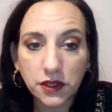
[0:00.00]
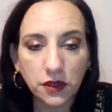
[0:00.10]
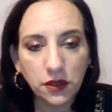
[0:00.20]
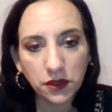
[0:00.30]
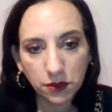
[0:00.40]

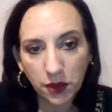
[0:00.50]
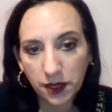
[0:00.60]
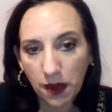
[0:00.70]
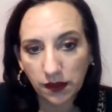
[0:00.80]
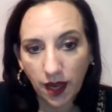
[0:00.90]
So who's worried
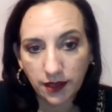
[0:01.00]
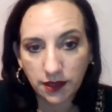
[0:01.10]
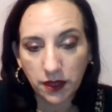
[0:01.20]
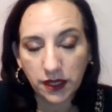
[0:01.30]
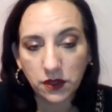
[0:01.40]
about lines
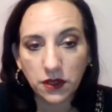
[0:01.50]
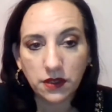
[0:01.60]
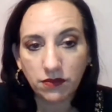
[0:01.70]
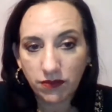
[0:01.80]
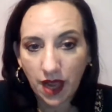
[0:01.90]
and
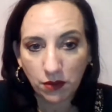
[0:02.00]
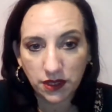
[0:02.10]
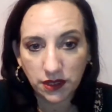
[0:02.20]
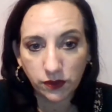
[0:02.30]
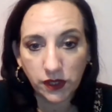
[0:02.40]
wrinkles? That
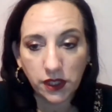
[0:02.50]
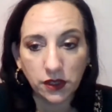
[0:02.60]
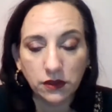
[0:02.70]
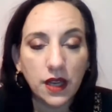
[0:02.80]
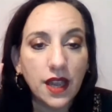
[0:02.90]
one's for
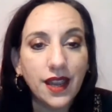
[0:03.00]
you.